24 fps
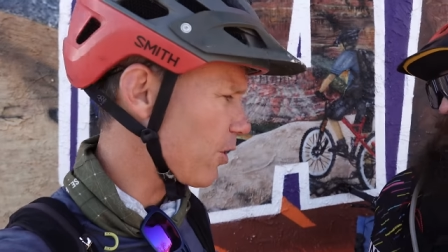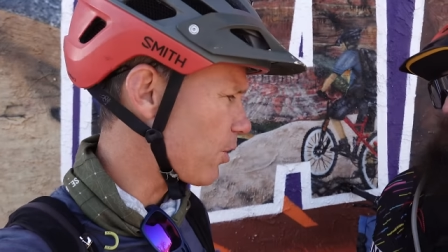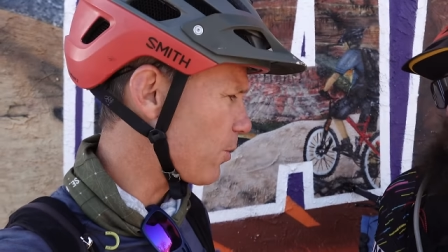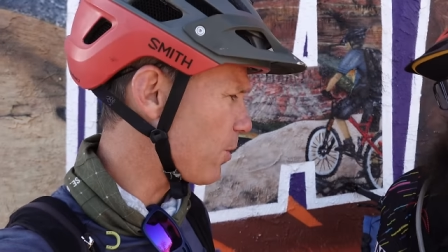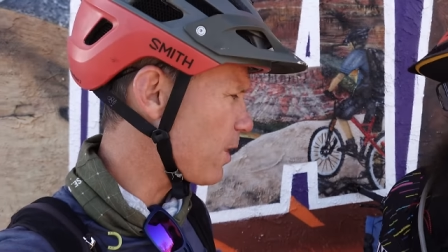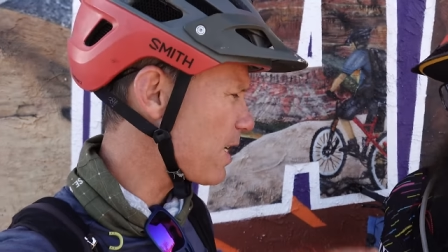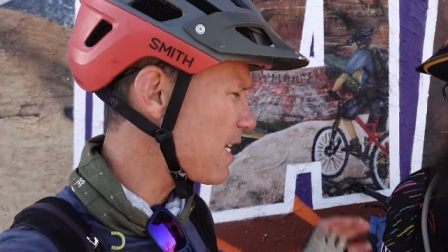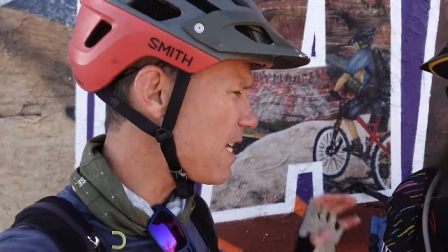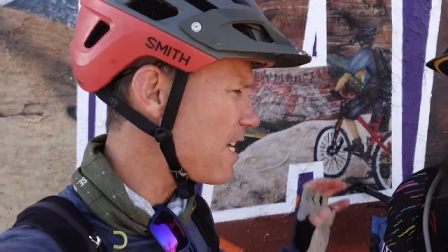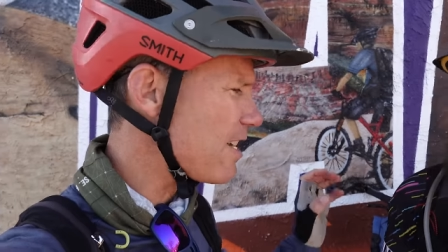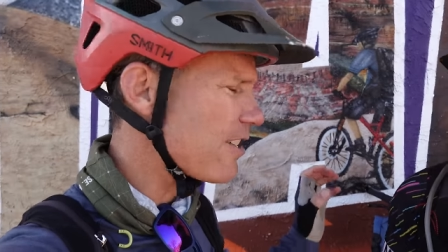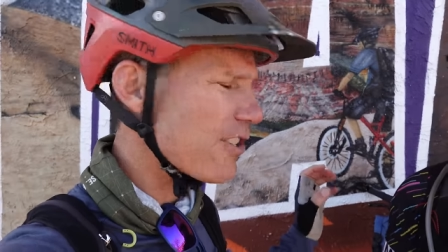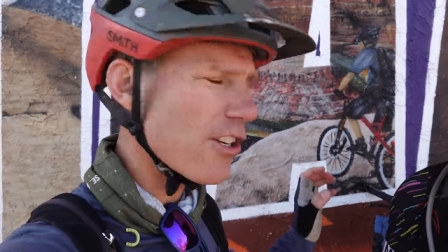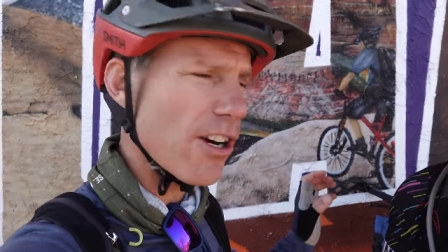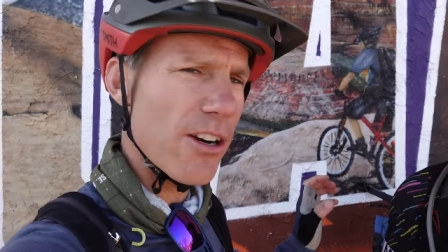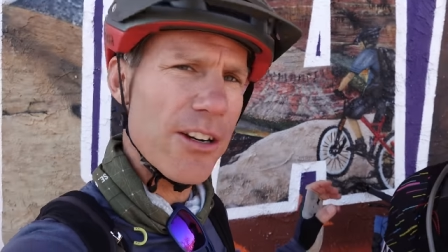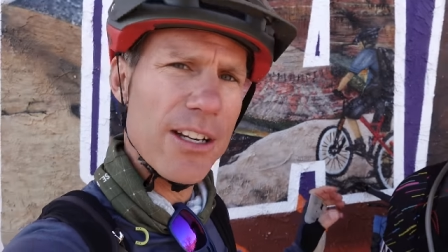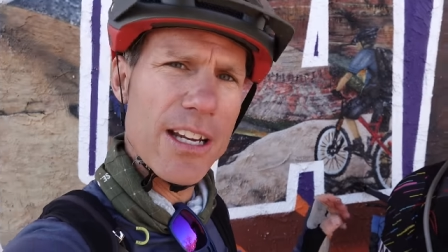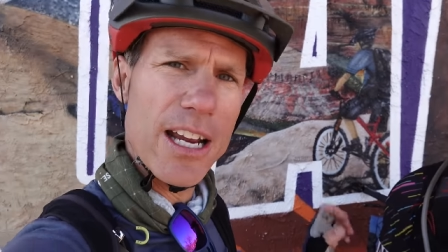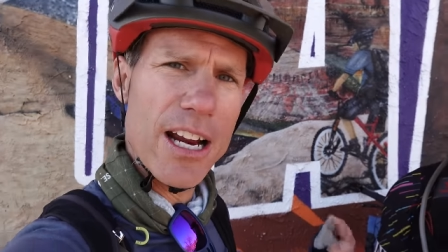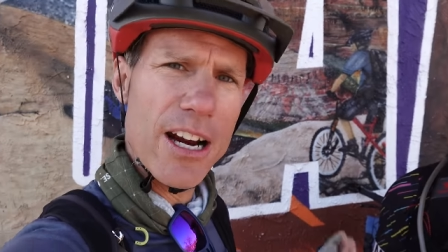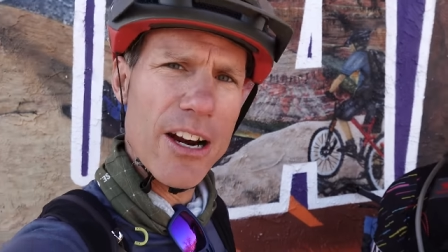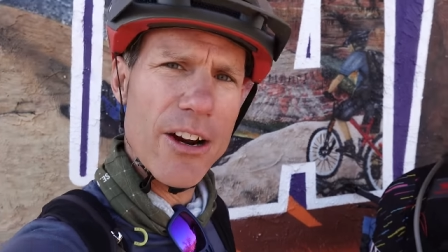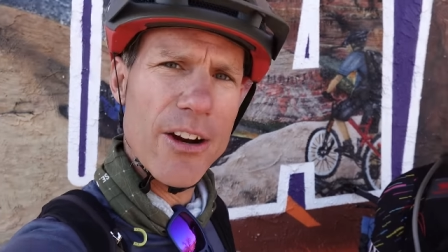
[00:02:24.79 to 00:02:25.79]
So we each are
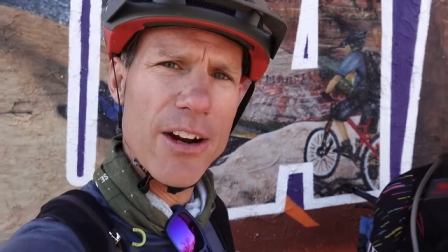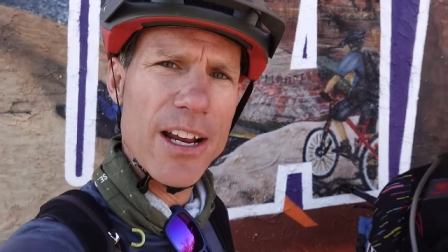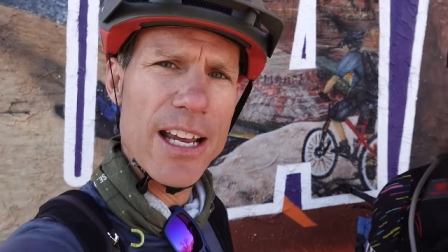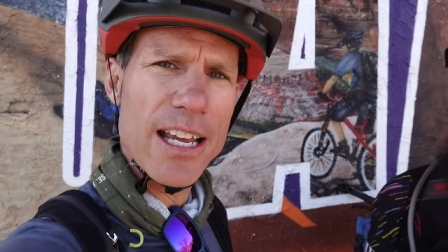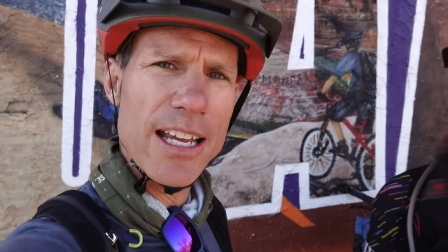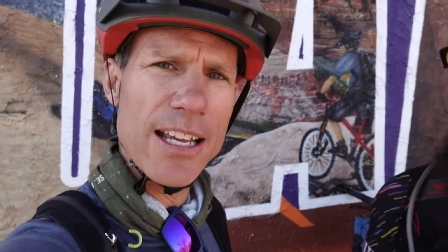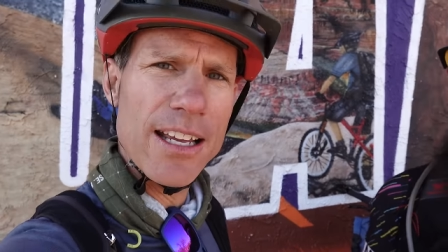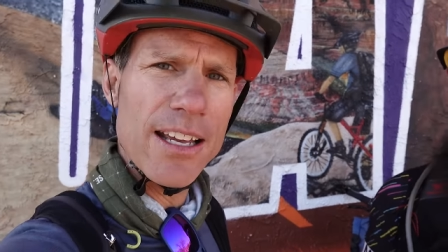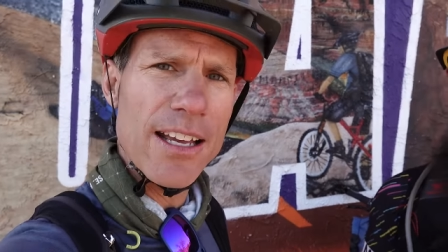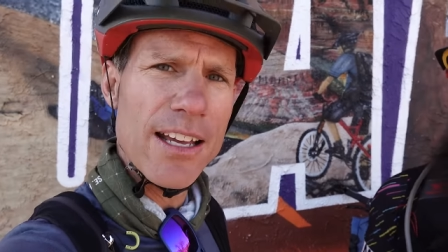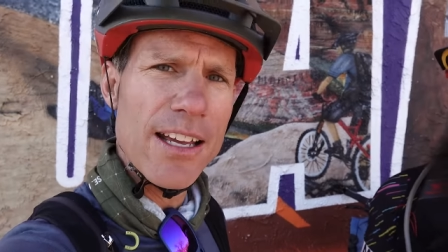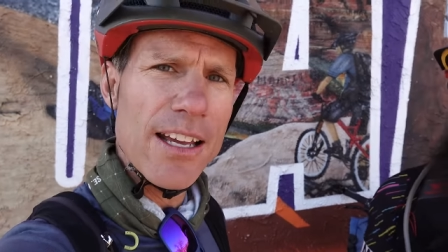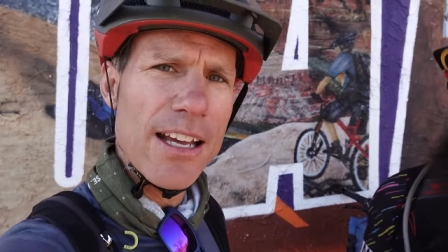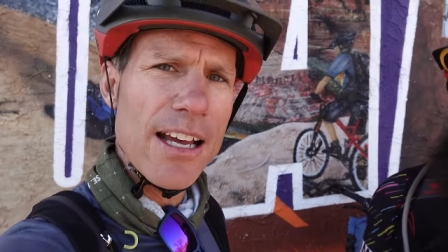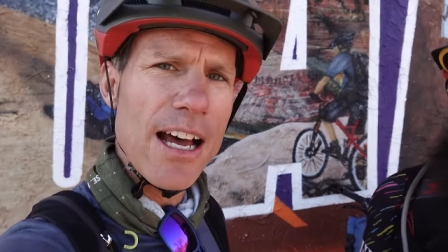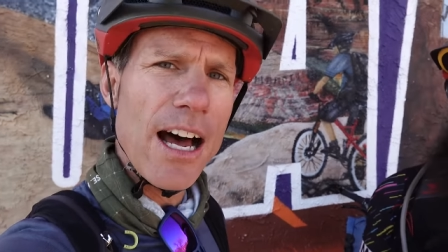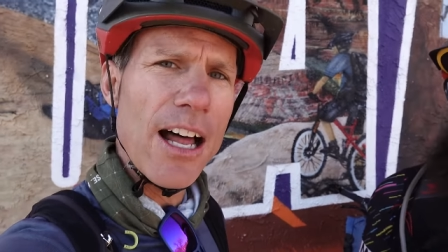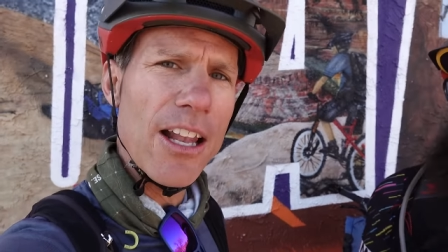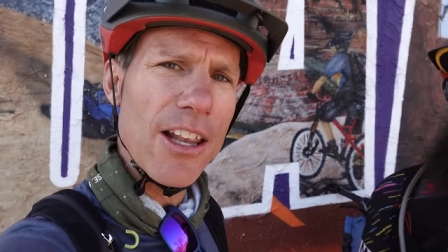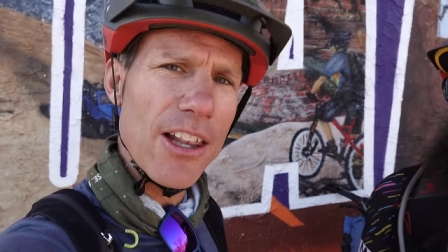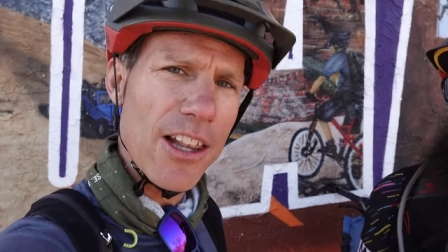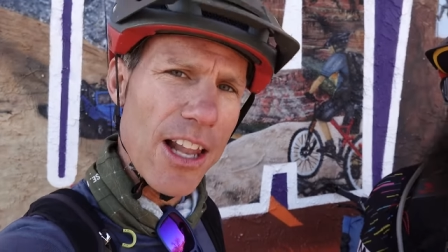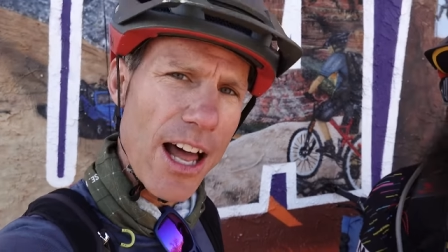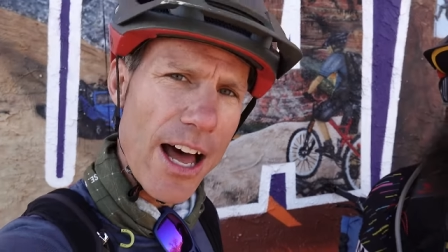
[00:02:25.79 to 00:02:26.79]
carrying
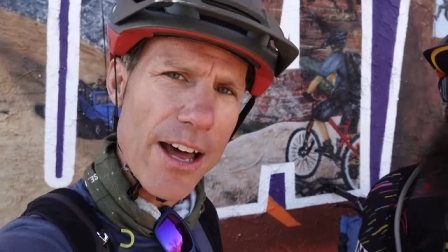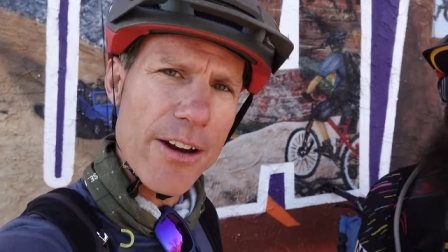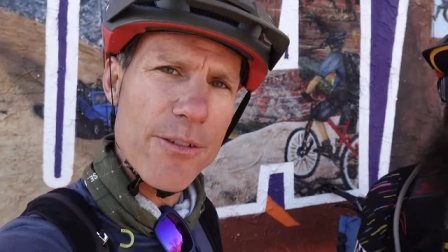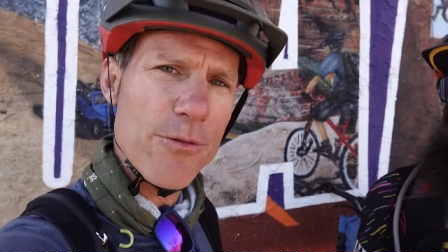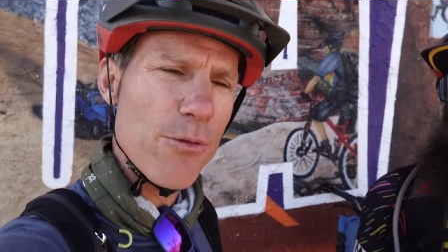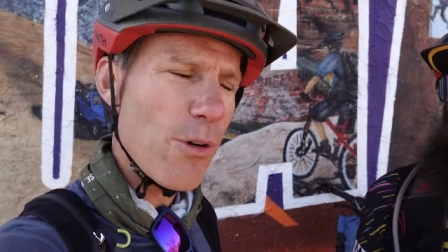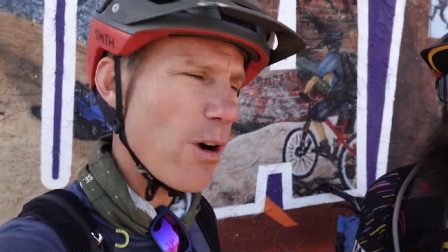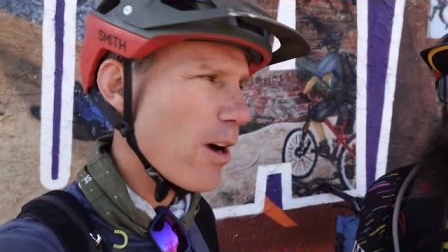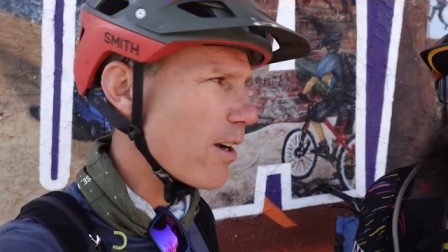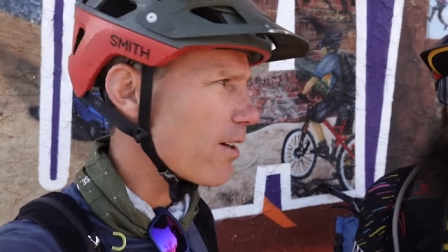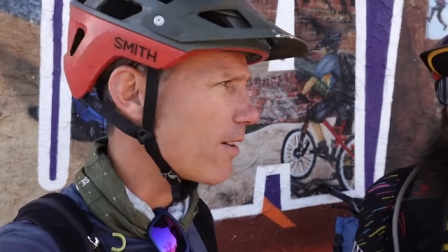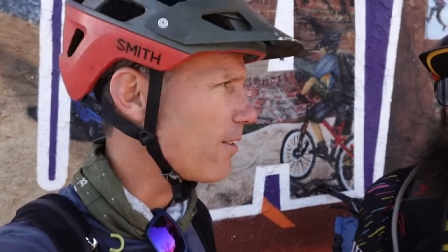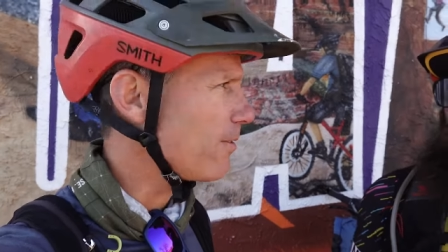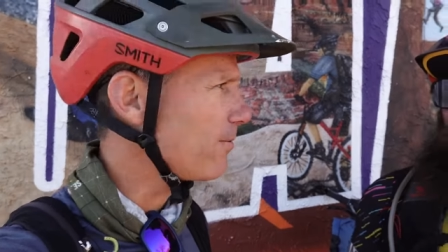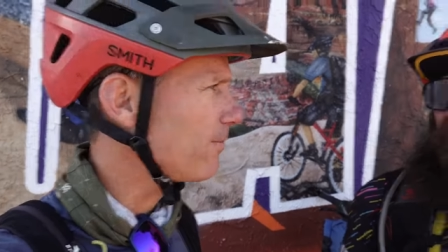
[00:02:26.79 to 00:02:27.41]
a lot of water.